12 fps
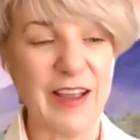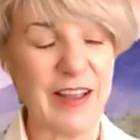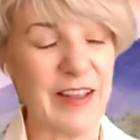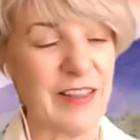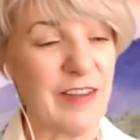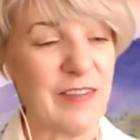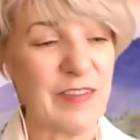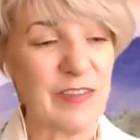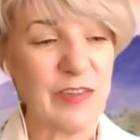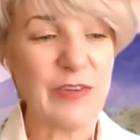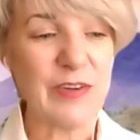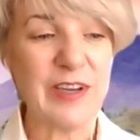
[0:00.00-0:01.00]
The
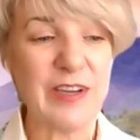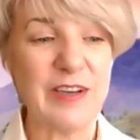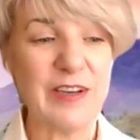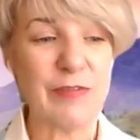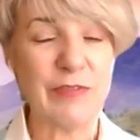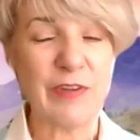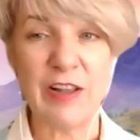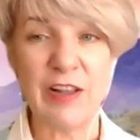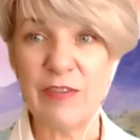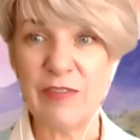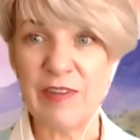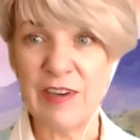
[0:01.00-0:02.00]
story
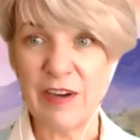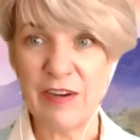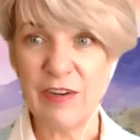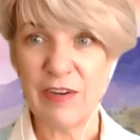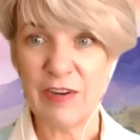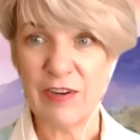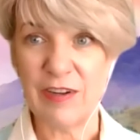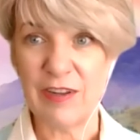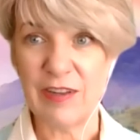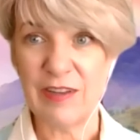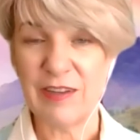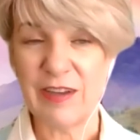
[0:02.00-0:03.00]
follows a young
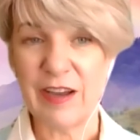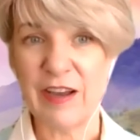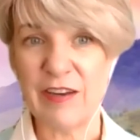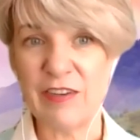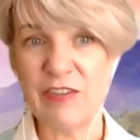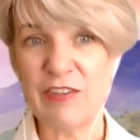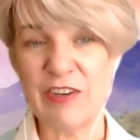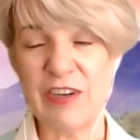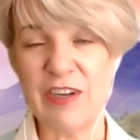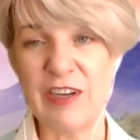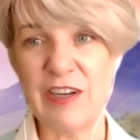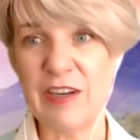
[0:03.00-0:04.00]
girl as
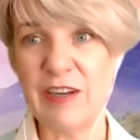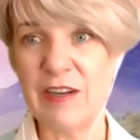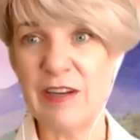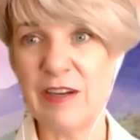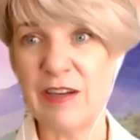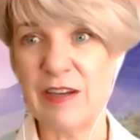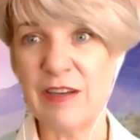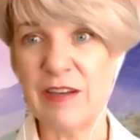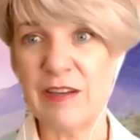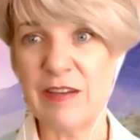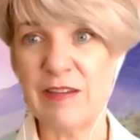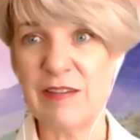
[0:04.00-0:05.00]
she
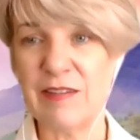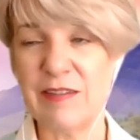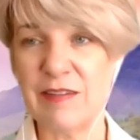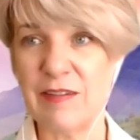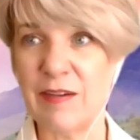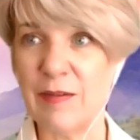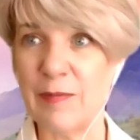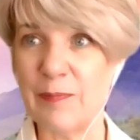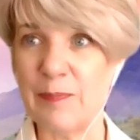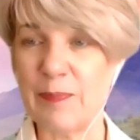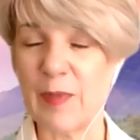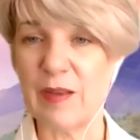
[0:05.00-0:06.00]
is
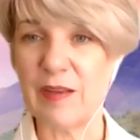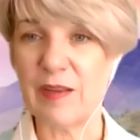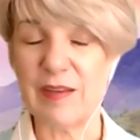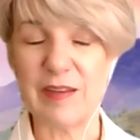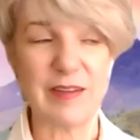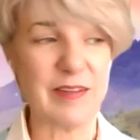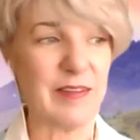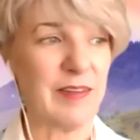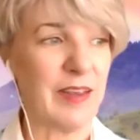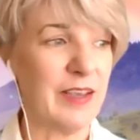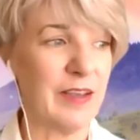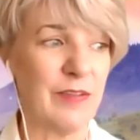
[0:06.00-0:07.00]
um,
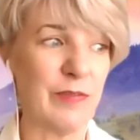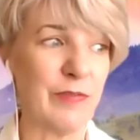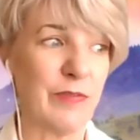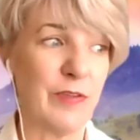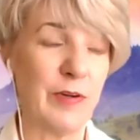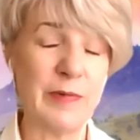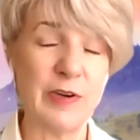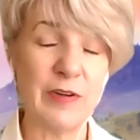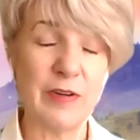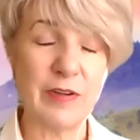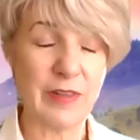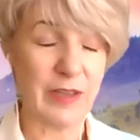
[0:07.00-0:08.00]
taken from
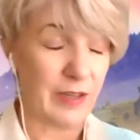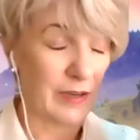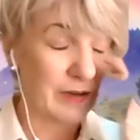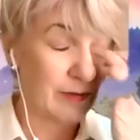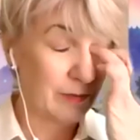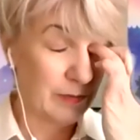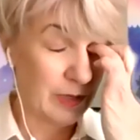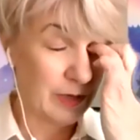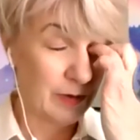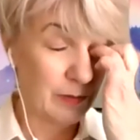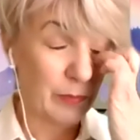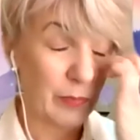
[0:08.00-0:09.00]
Earth and,
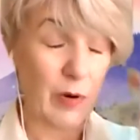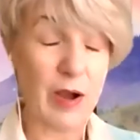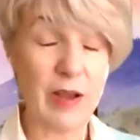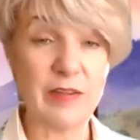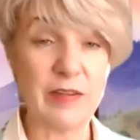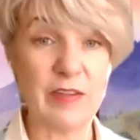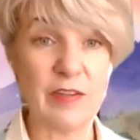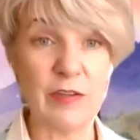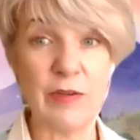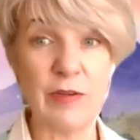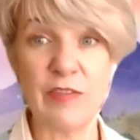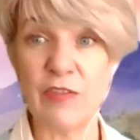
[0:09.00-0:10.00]
and brought
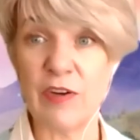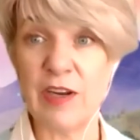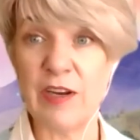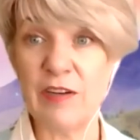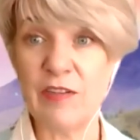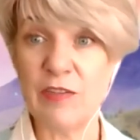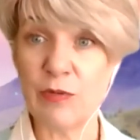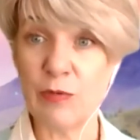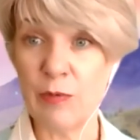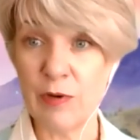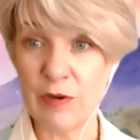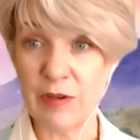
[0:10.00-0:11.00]
to a strange
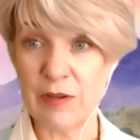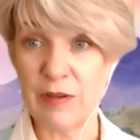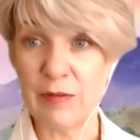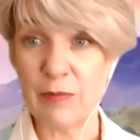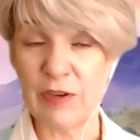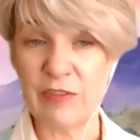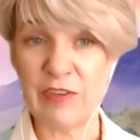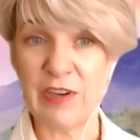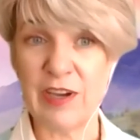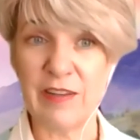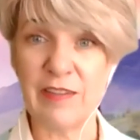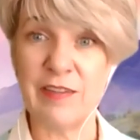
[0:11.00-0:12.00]
world where she
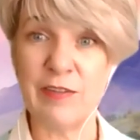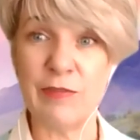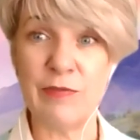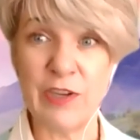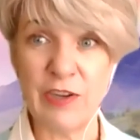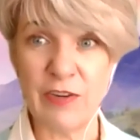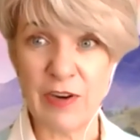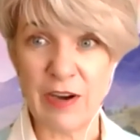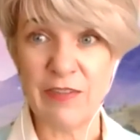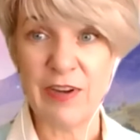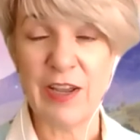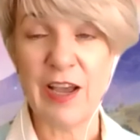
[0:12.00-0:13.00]
has to figure
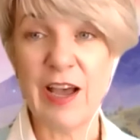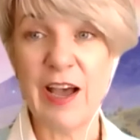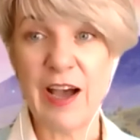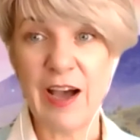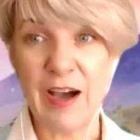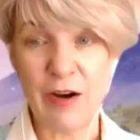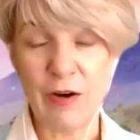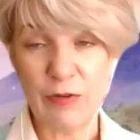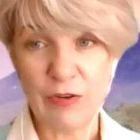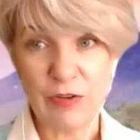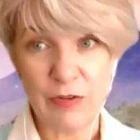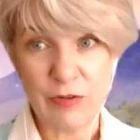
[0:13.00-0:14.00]
out how
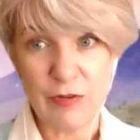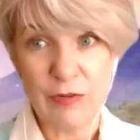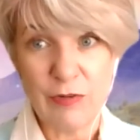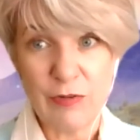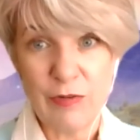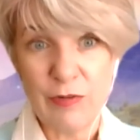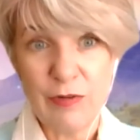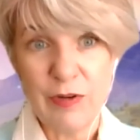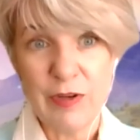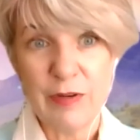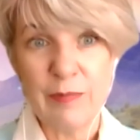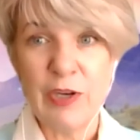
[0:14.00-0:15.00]
to
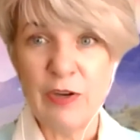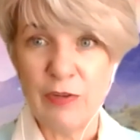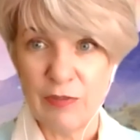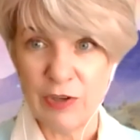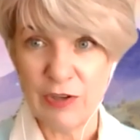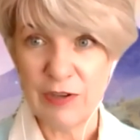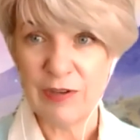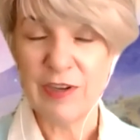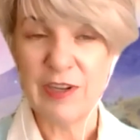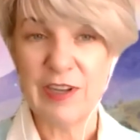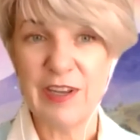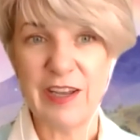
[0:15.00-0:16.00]
maneuver.
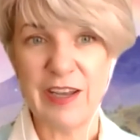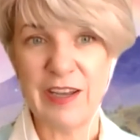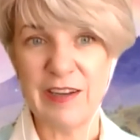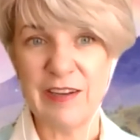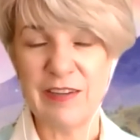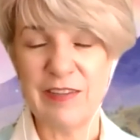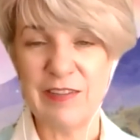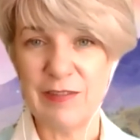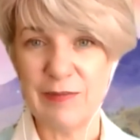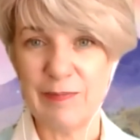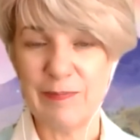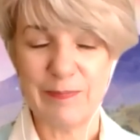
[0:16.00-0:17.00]
And
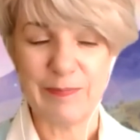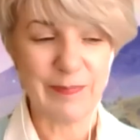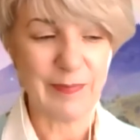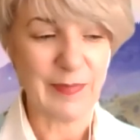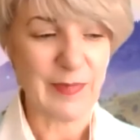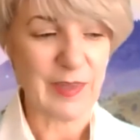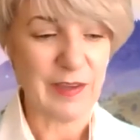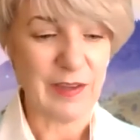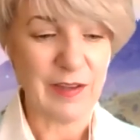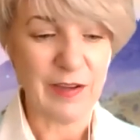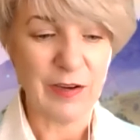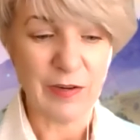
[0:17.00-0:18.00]

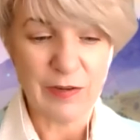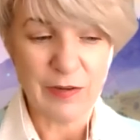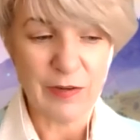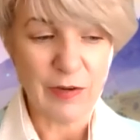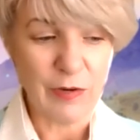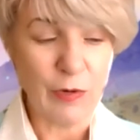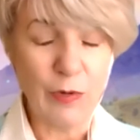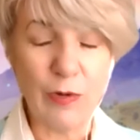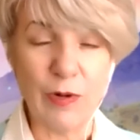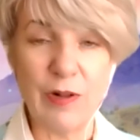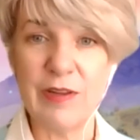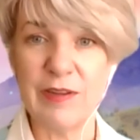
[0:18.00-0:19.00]
her
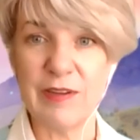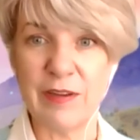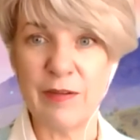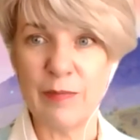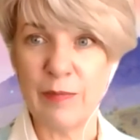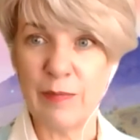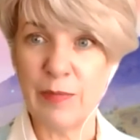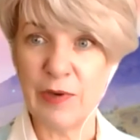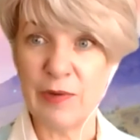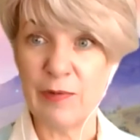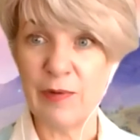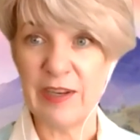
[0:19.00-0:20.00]
goal in
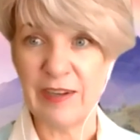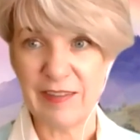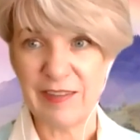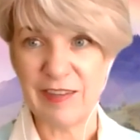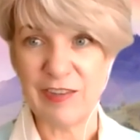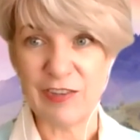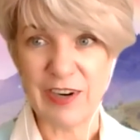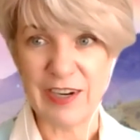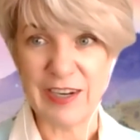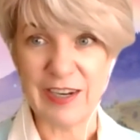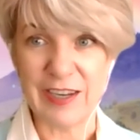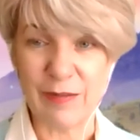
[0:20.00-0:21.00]
book one is to try
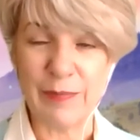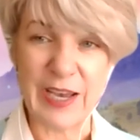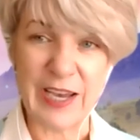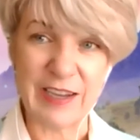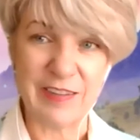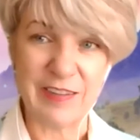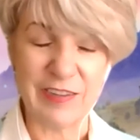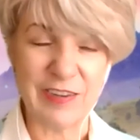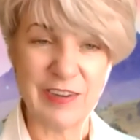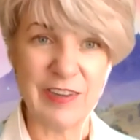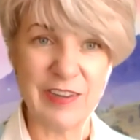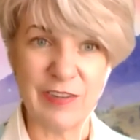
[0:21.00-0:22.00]
and get back to
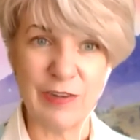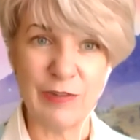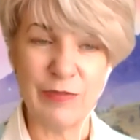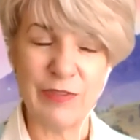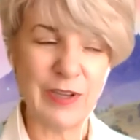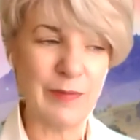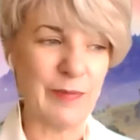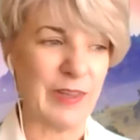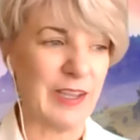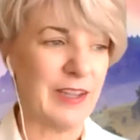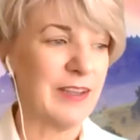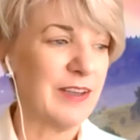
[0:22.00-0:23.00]
Earth and her
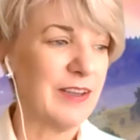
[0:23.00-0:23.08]
family.